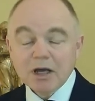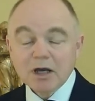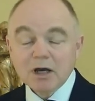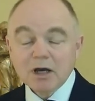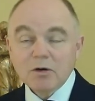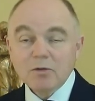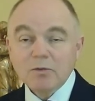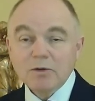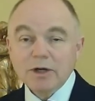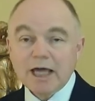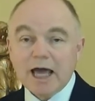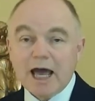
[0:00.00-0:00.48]

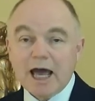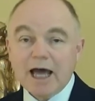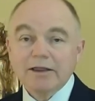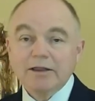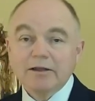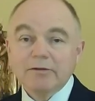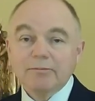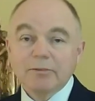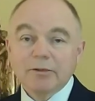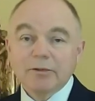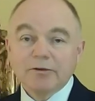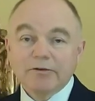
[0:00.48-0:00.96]
We had
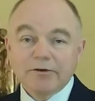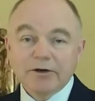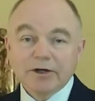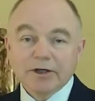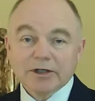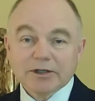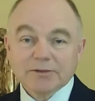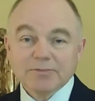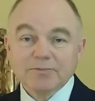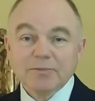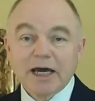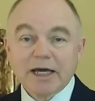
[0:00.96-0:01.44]
the
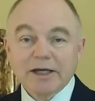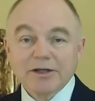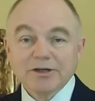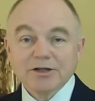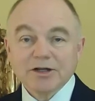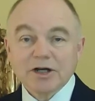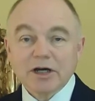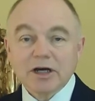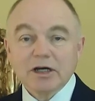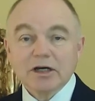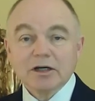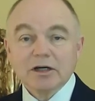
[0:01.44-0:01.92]
first
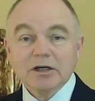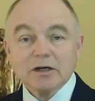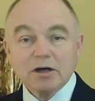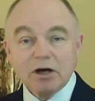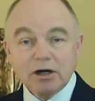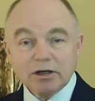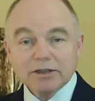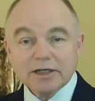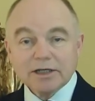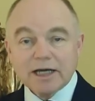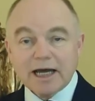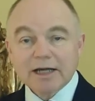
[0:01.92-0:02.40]
major
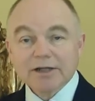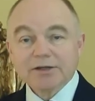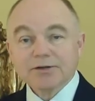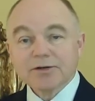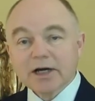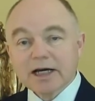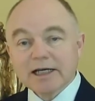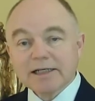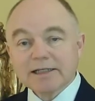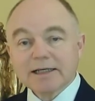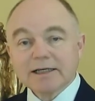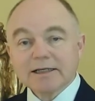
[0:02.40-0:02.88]
contact
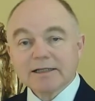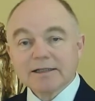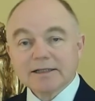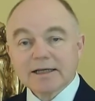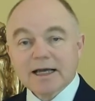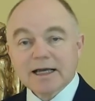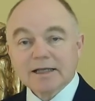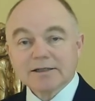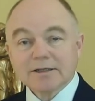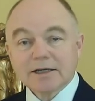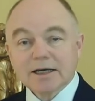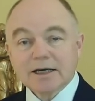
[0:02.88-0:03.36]
tracing
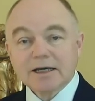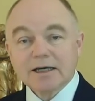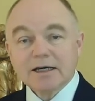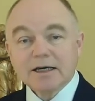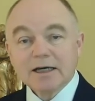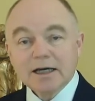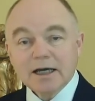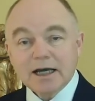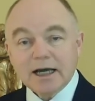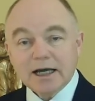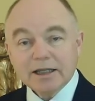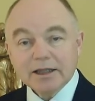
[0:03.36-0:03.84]
centre
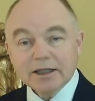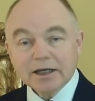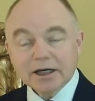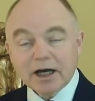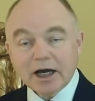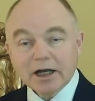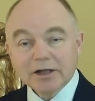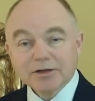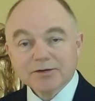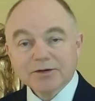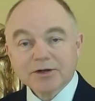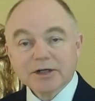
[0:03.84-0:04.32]
in the
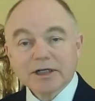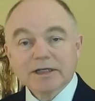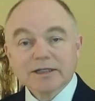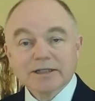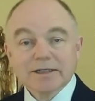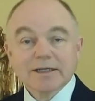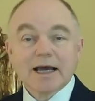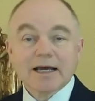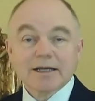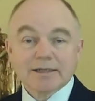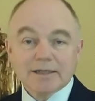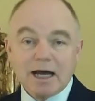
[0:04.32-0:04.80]
country
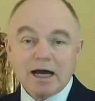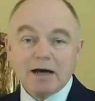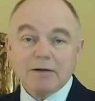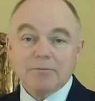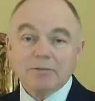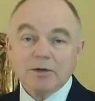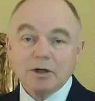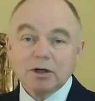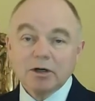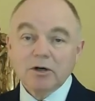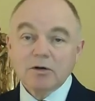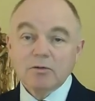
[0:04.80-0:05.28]
set up
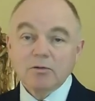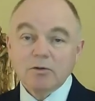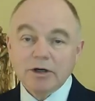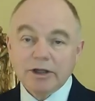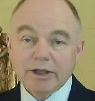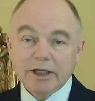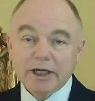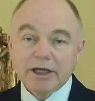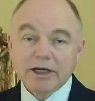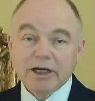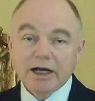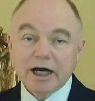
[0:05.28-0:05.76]

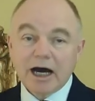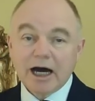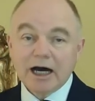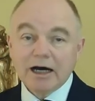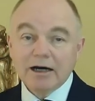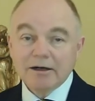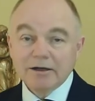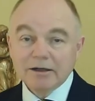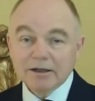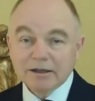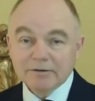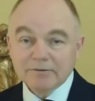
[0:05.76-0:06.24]
within
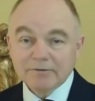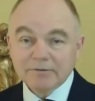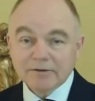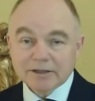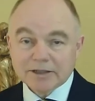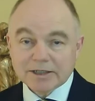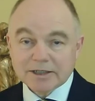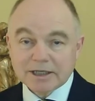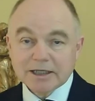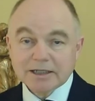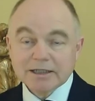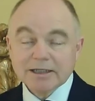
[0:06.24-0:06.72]
our
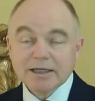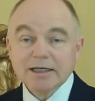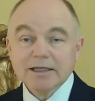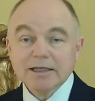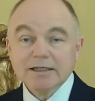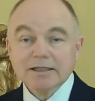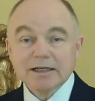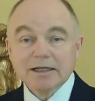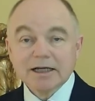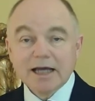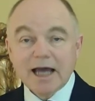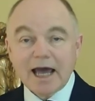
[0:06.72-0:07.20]
facilities
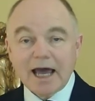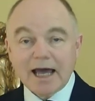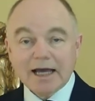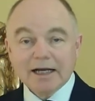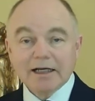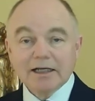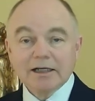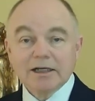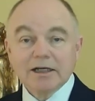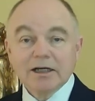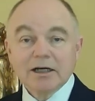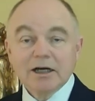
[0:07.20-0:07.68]
and
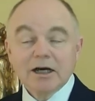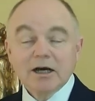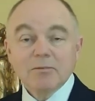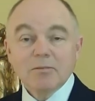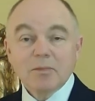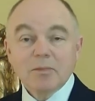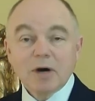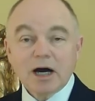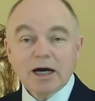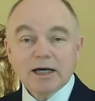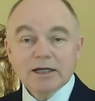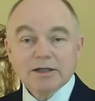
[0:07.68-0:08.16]
headed
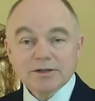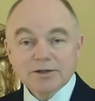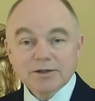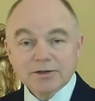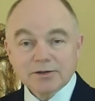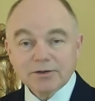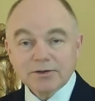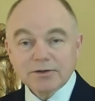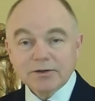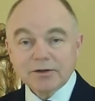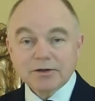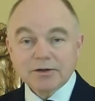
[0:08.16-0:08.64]
by two
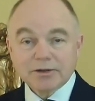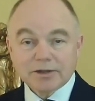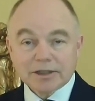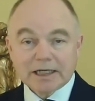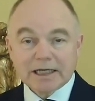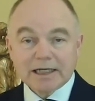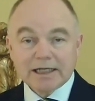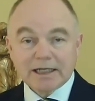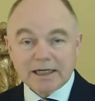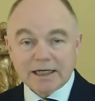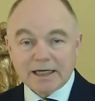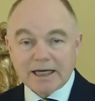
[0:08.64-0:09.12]

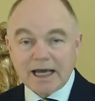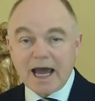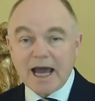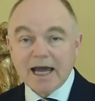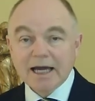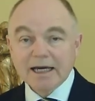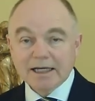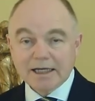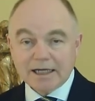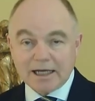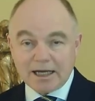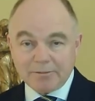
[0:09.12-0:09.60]
UCD
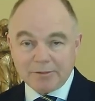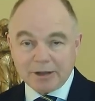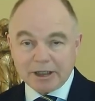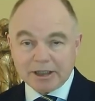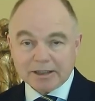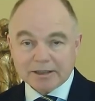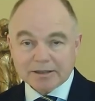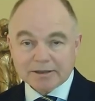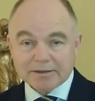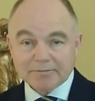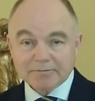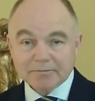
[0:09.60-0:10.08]

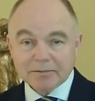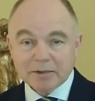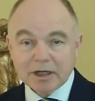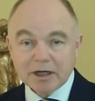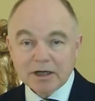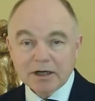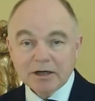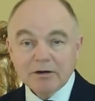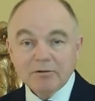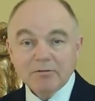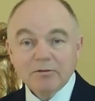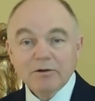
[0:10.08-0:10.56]
academics.
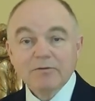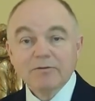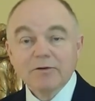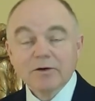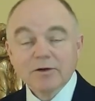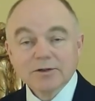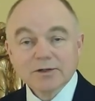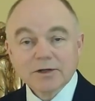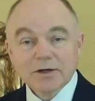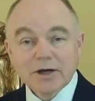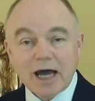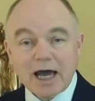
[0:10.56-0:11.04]
We've
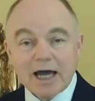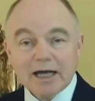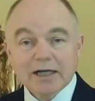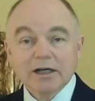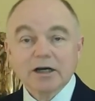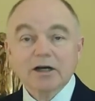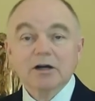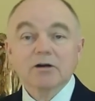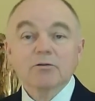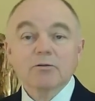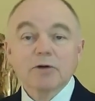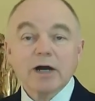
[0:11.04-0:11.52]
also had a
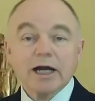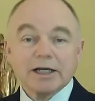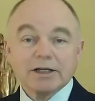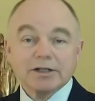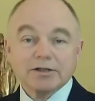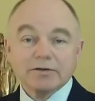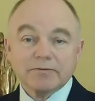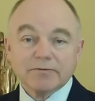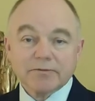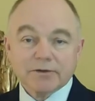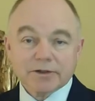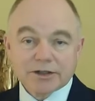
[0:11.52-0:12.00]
range
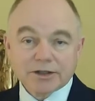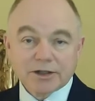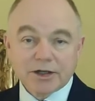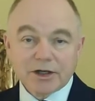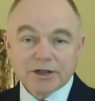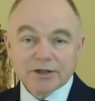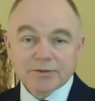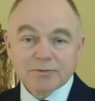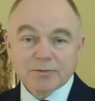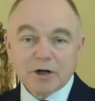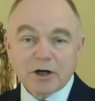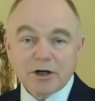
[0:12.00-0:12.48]
of research
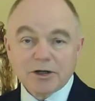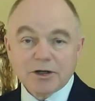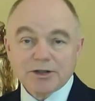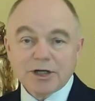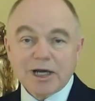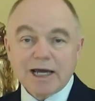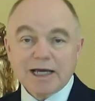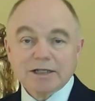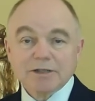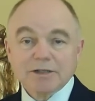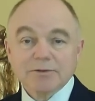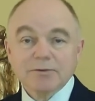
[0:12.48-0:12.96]

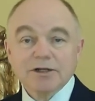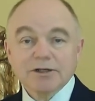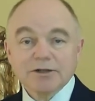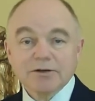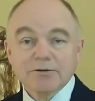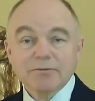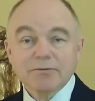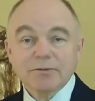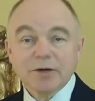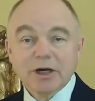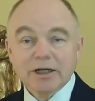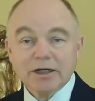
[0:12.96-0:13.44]
projects which have
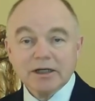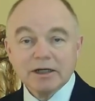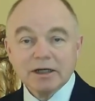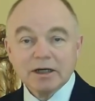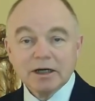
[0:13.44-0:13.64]
been